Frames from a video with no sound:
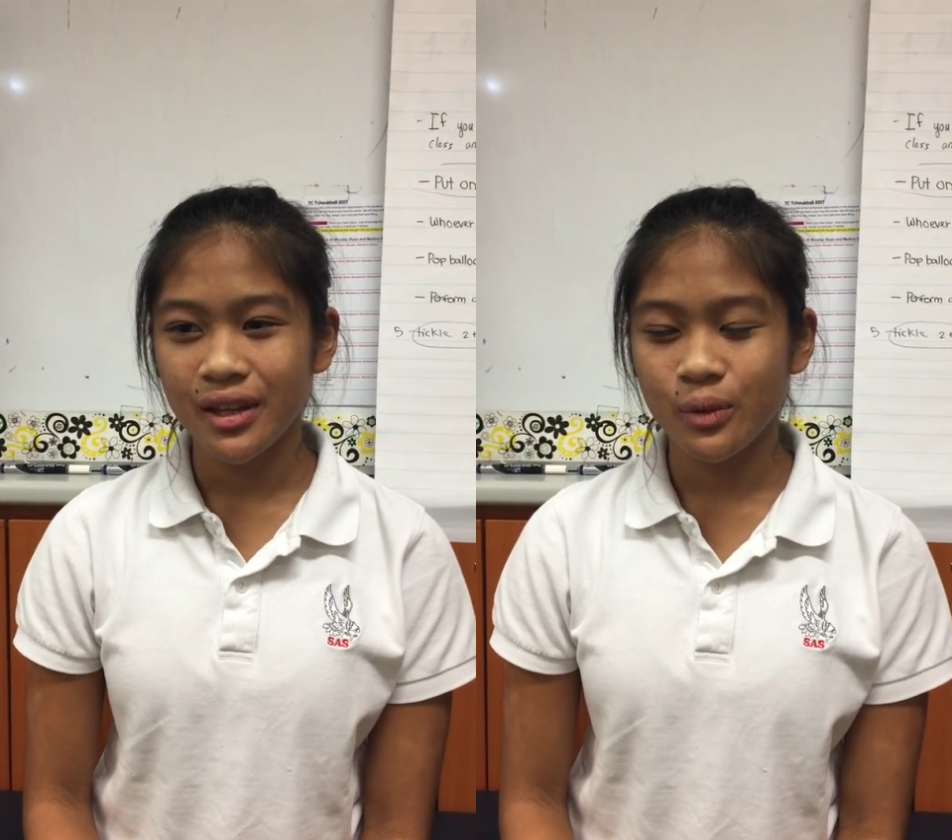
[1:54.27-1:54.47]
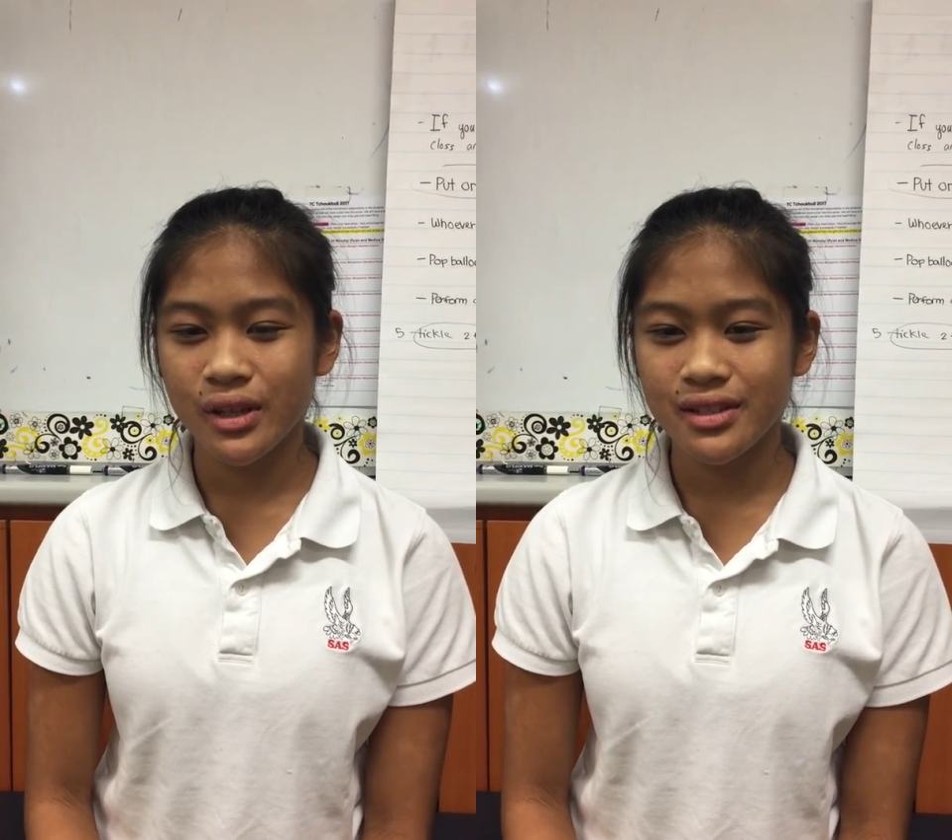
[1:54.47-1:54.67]

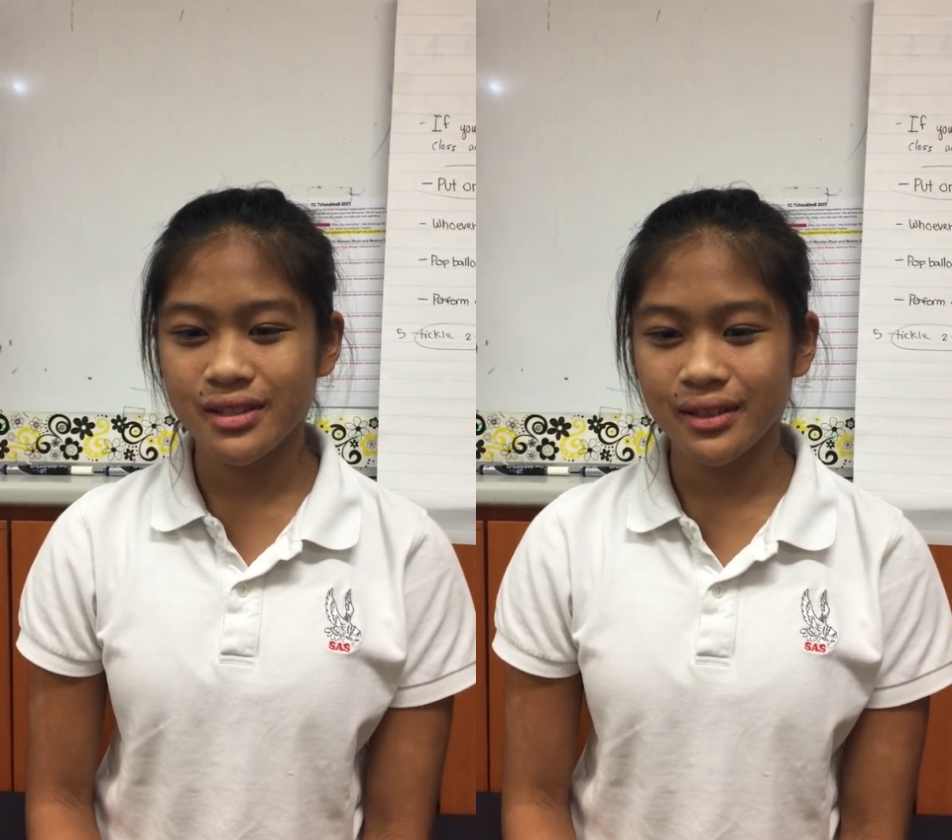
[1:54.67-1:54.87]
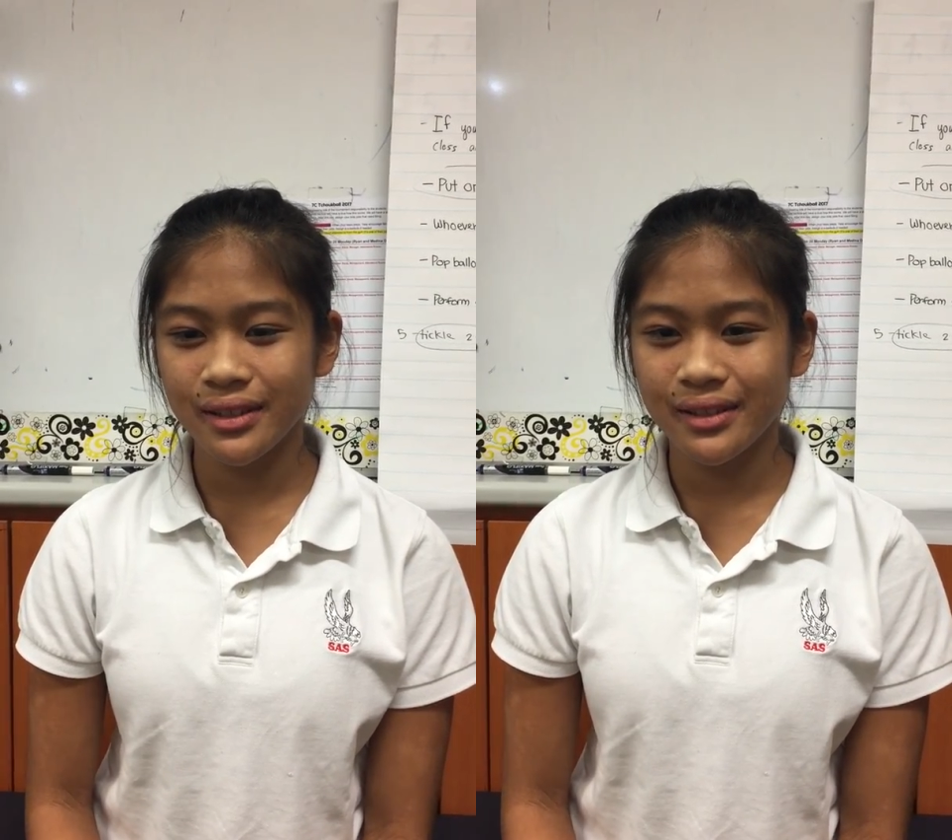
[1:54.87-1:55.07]

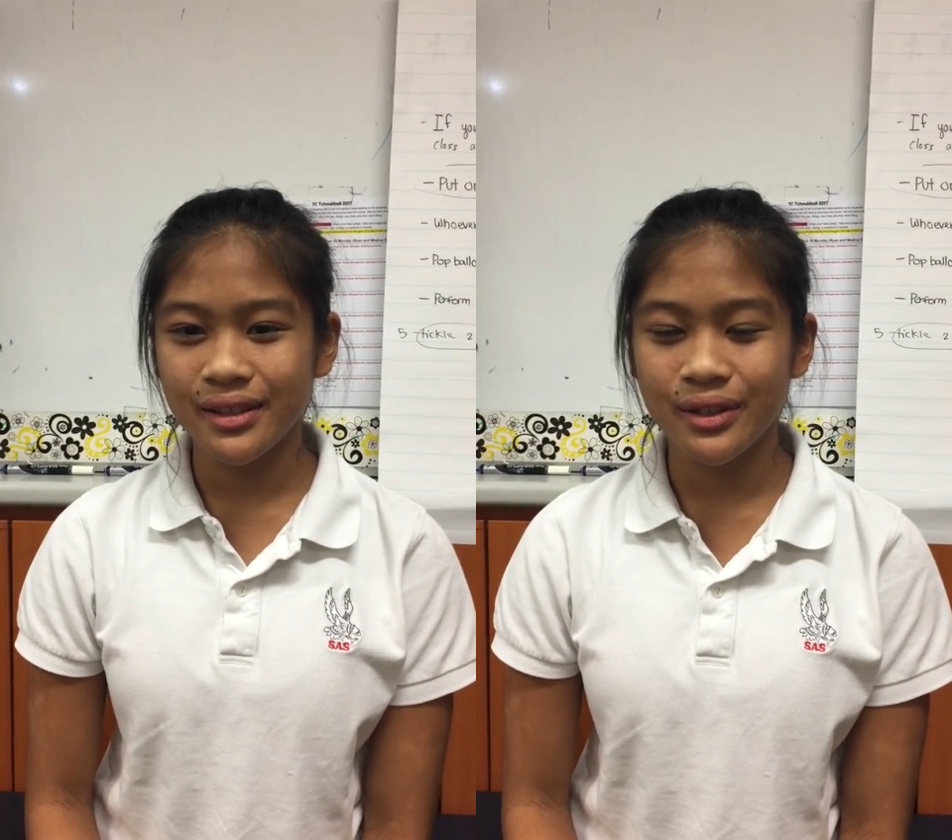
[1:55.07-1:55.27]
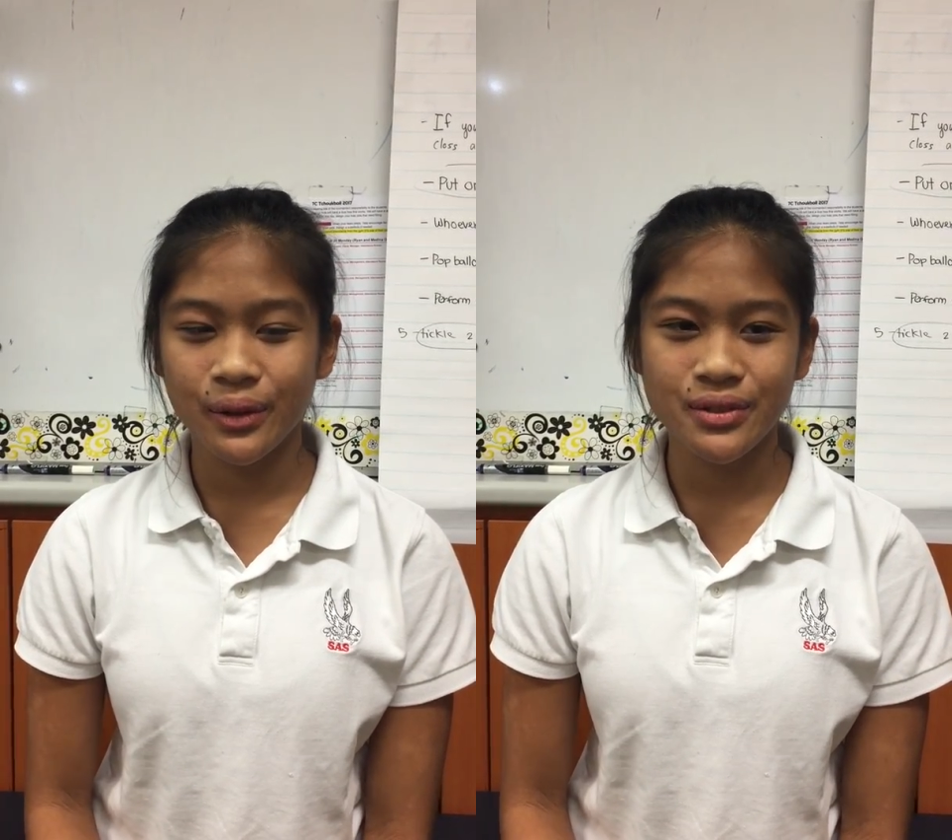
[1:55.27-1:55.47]
which
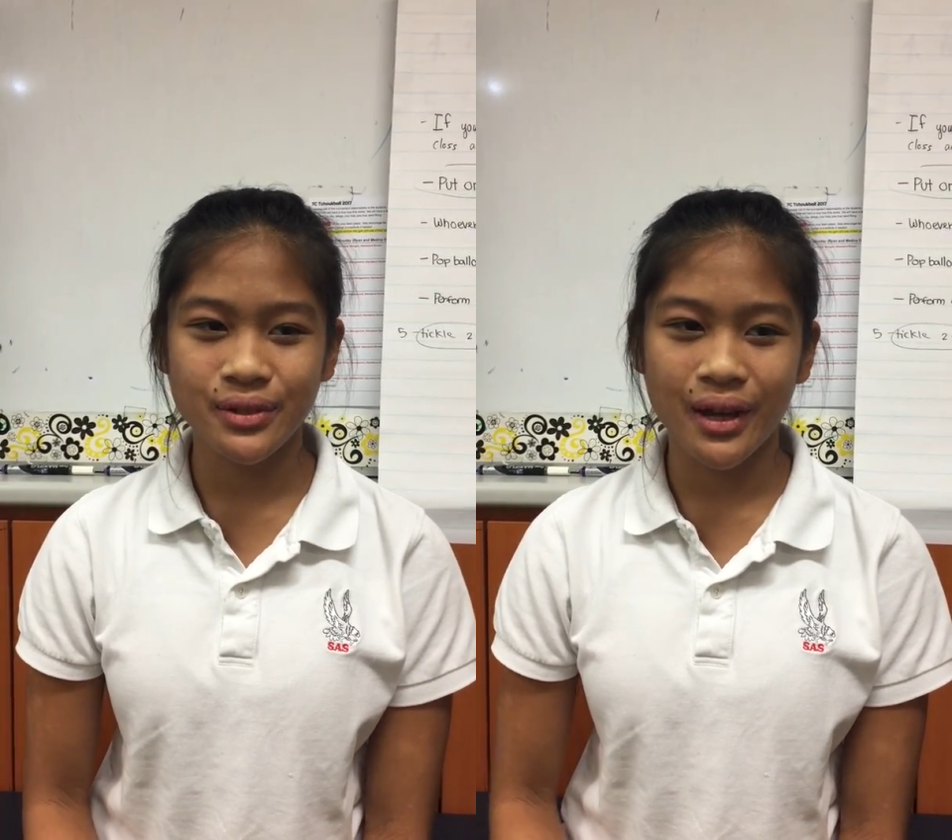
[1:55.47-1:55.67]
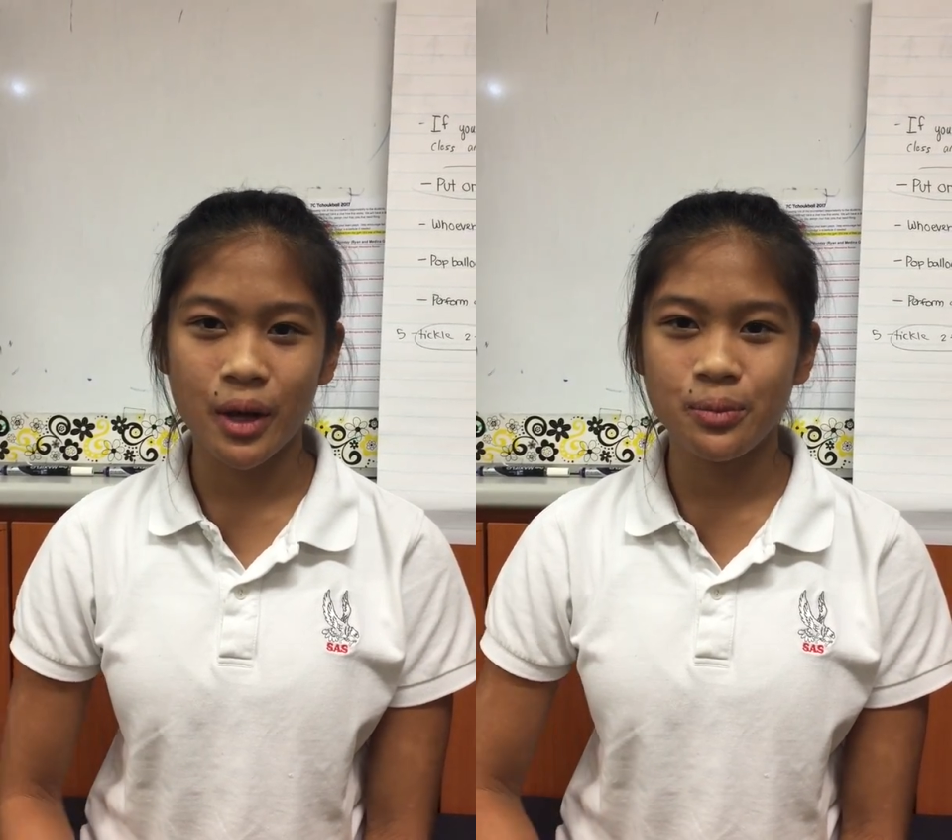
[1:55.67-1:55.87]
could
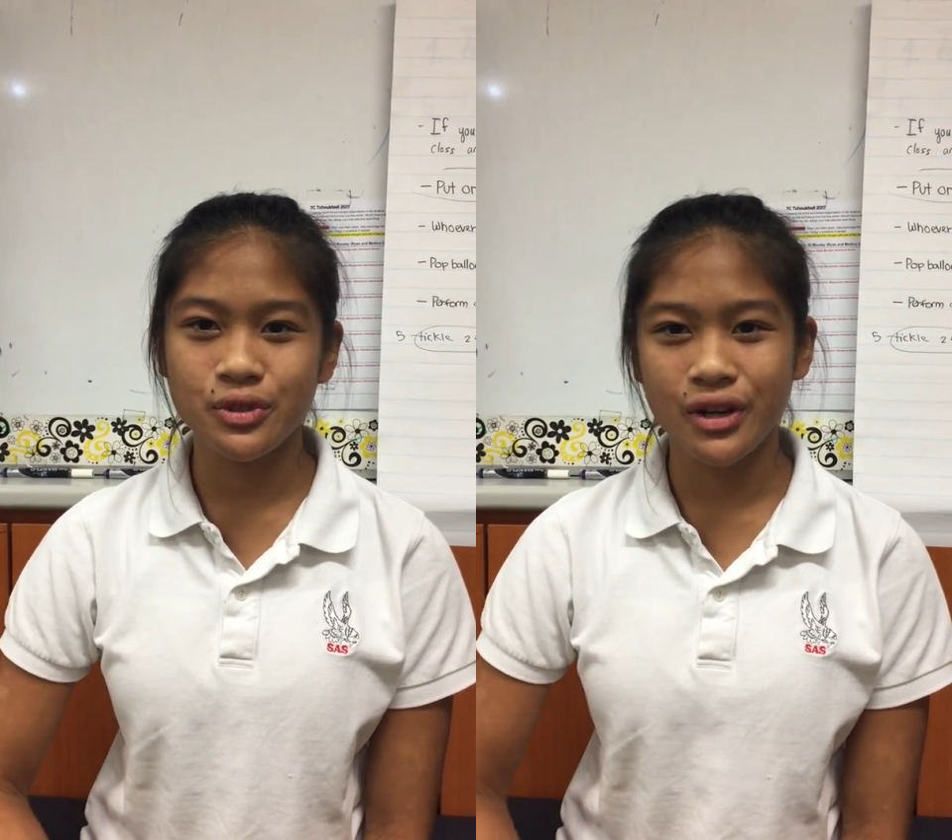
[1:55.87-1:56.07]
also help